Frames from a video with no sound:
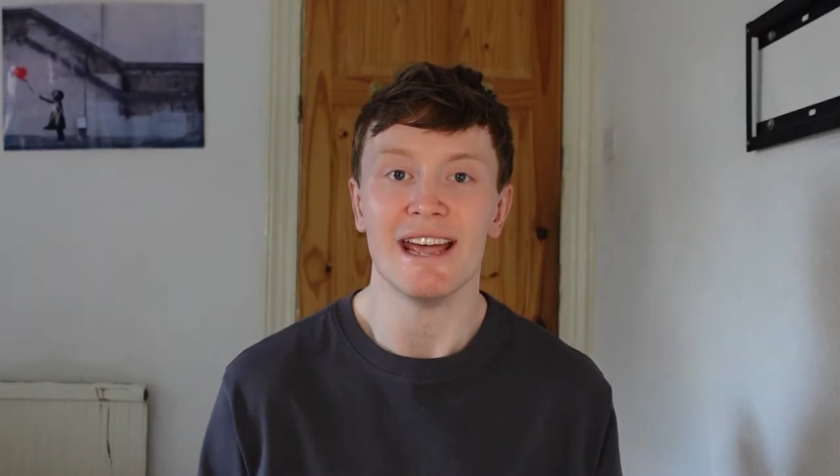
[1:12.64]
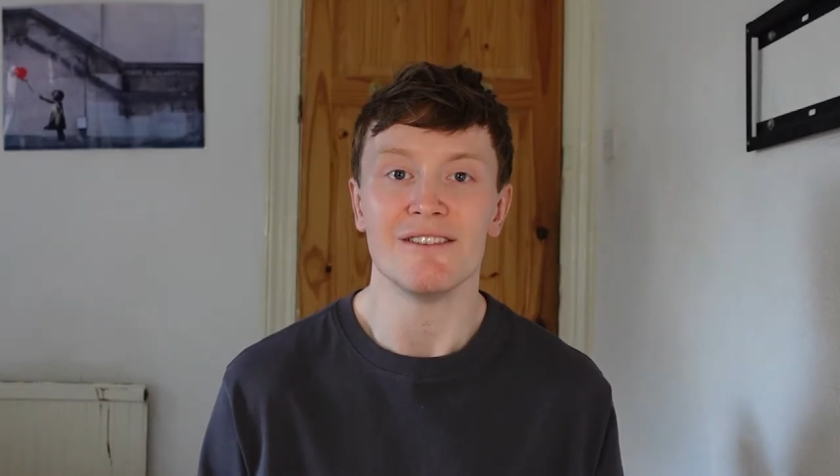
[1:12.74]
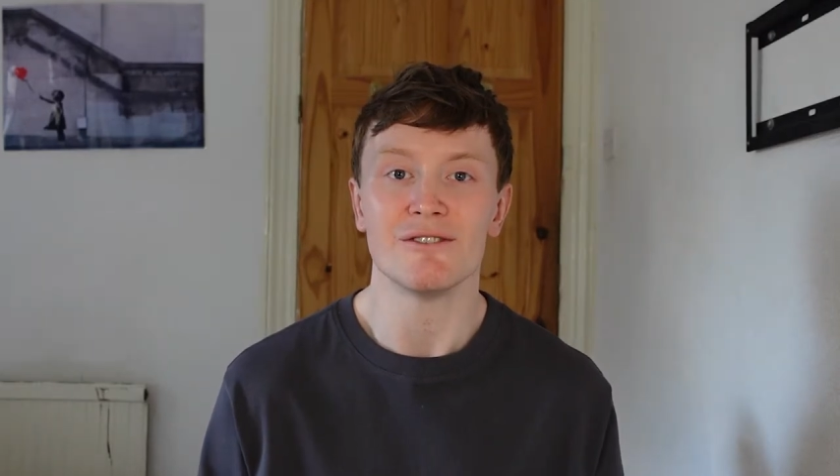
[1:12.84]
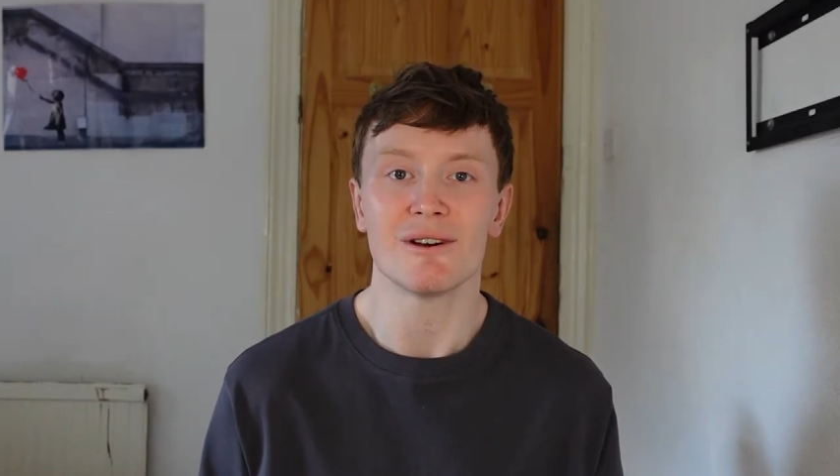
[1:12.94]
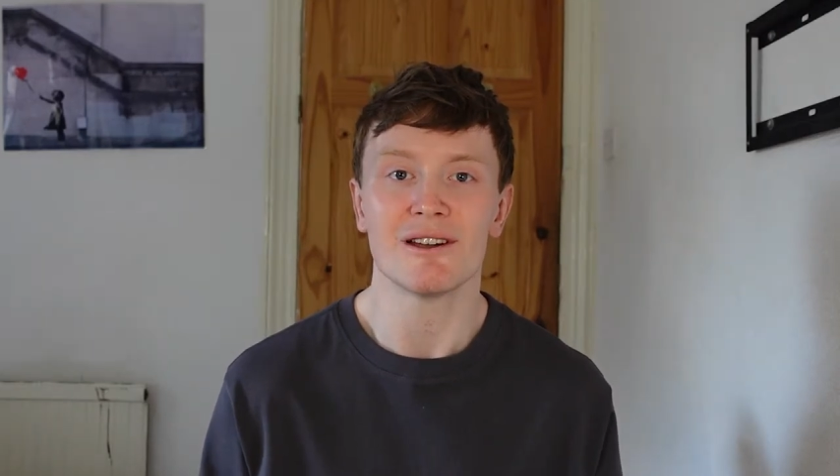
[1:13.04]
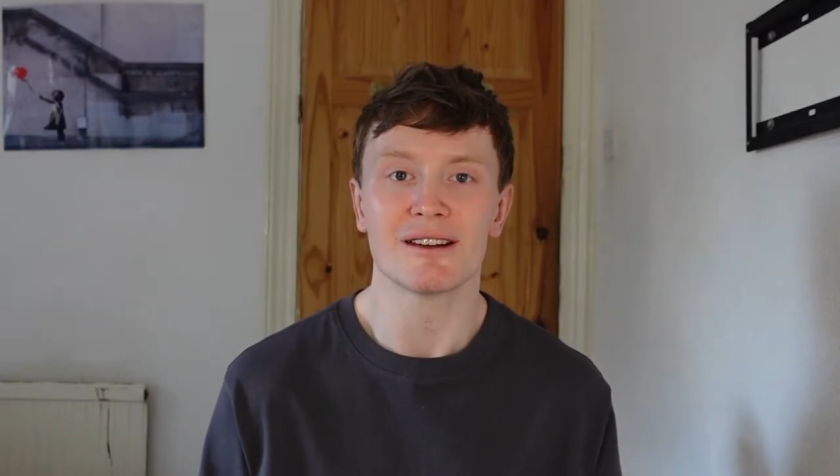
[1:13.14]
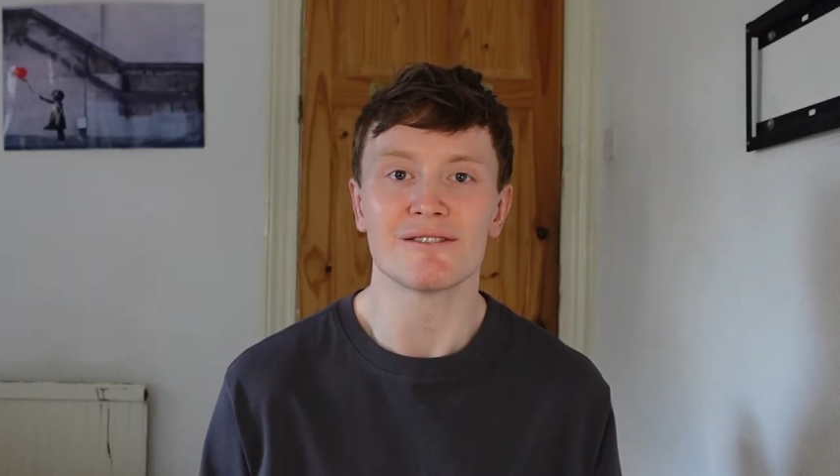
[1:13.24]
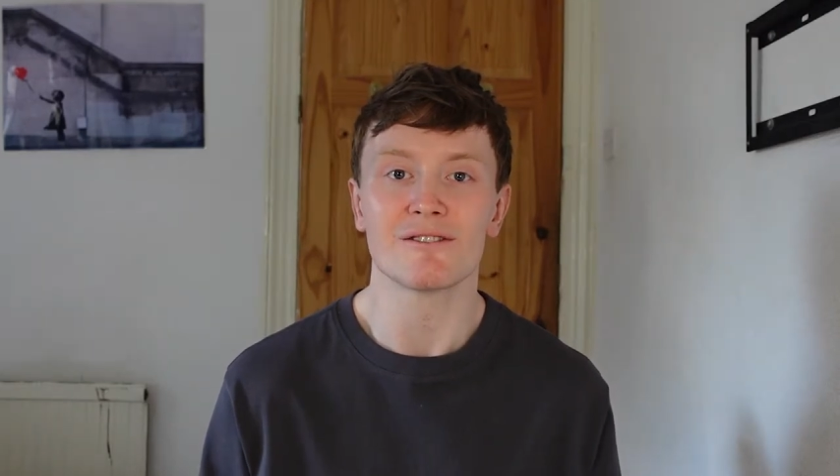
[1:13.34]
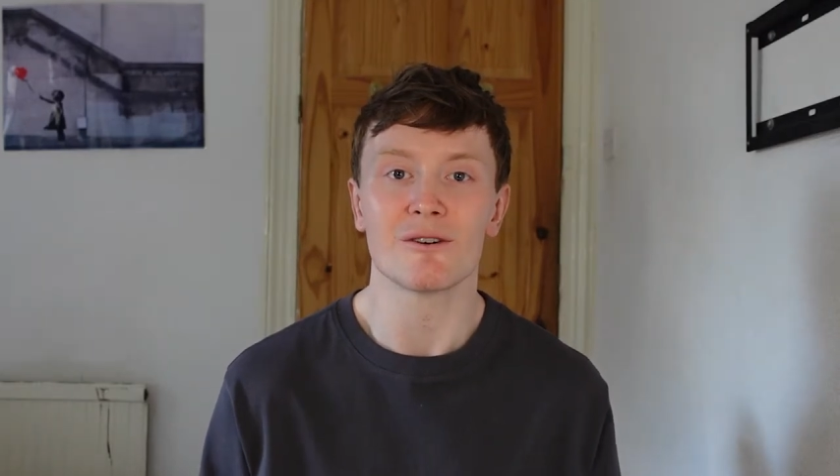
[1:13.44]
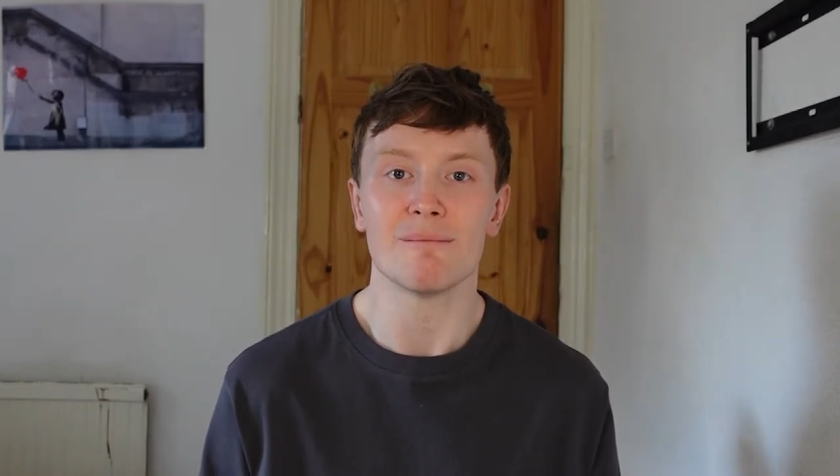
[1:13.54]
if you are
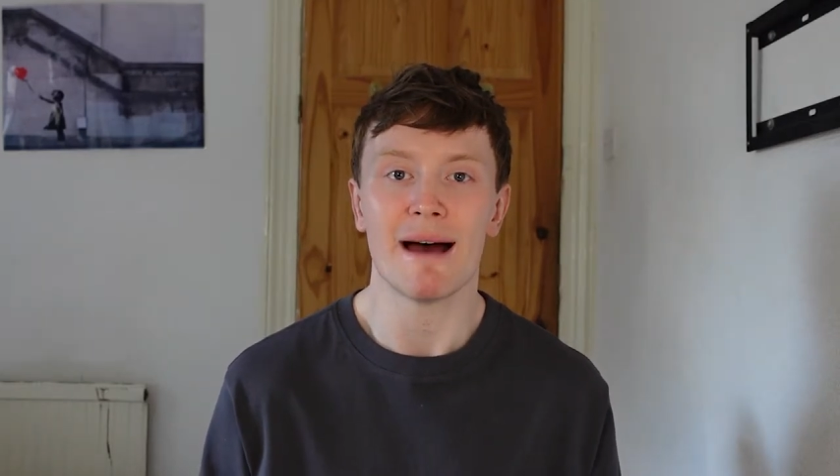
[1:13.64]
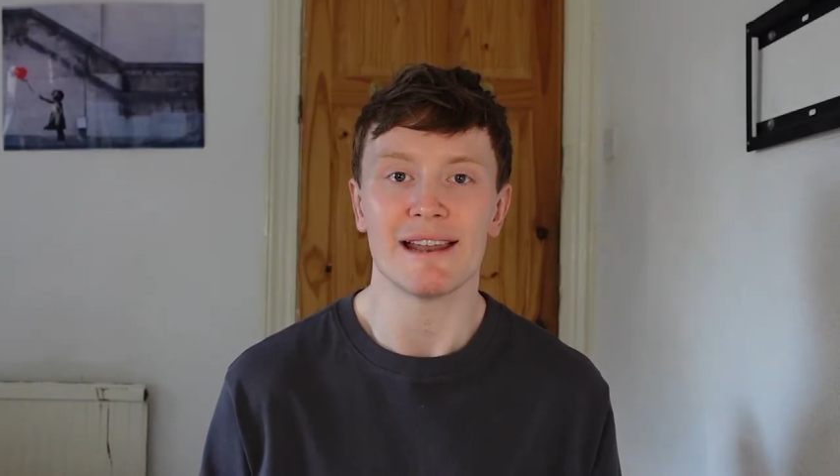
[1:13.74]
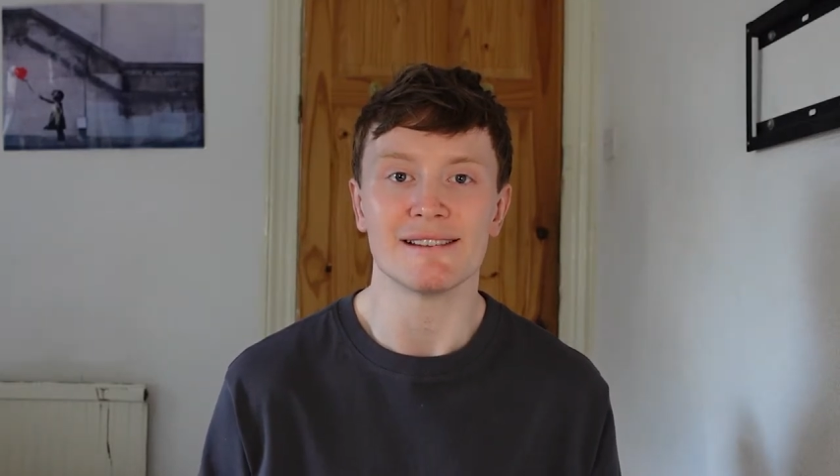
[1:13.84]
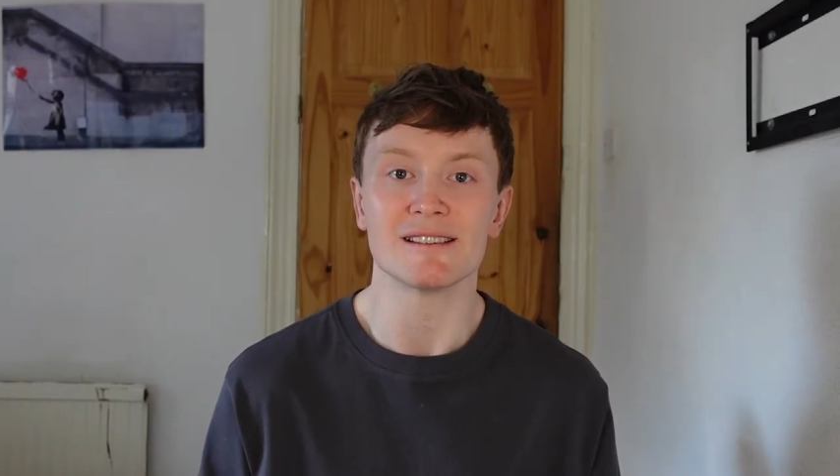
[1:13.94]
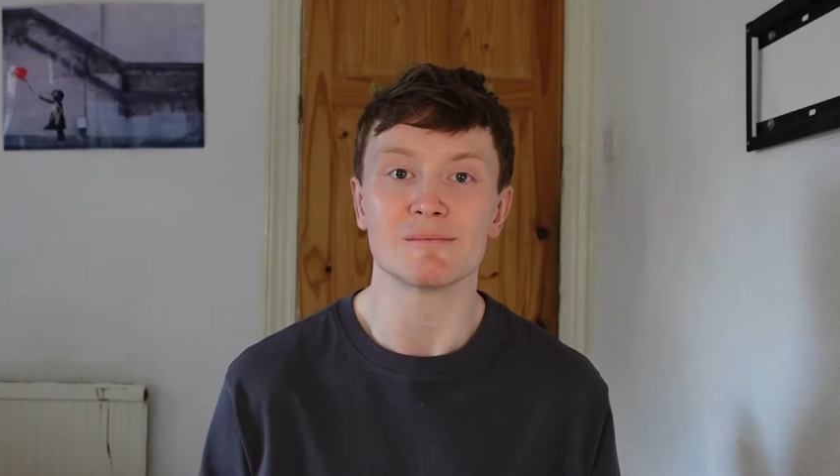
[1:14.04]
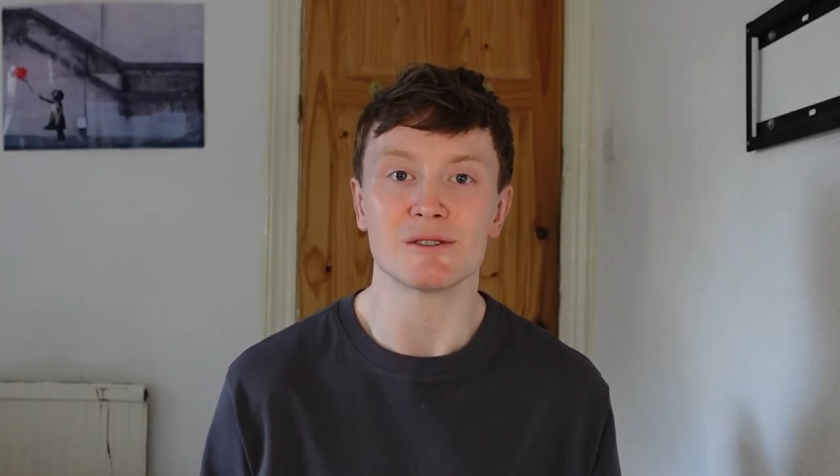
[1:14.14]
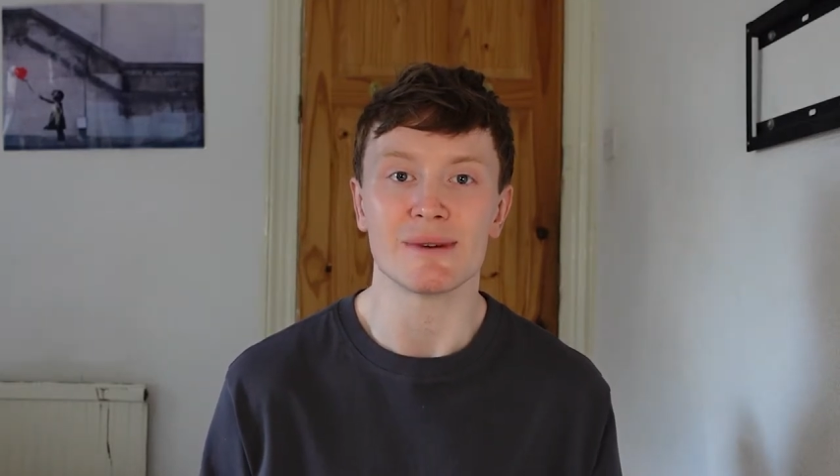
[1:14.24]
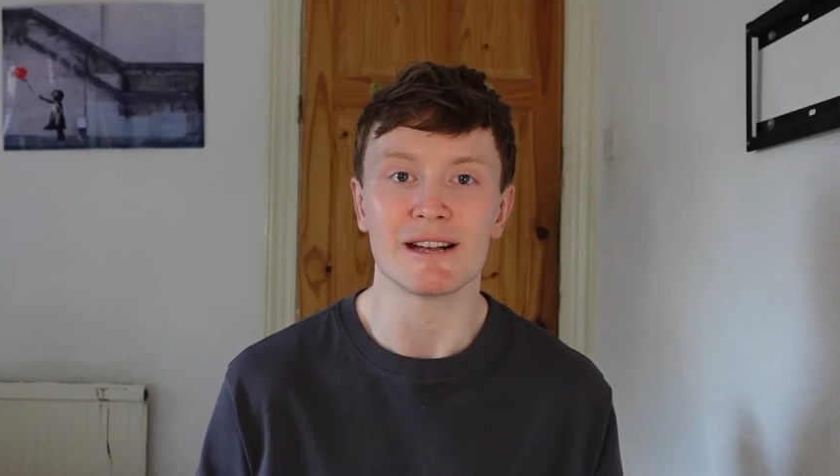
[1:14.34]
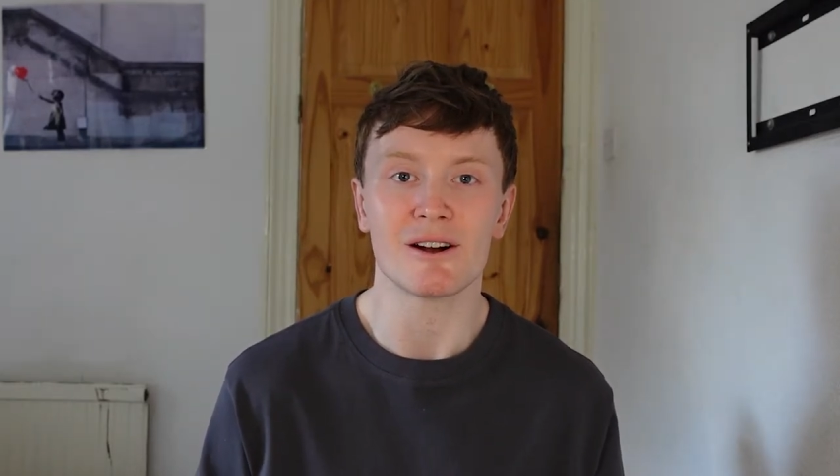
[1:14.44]
looking for a balance between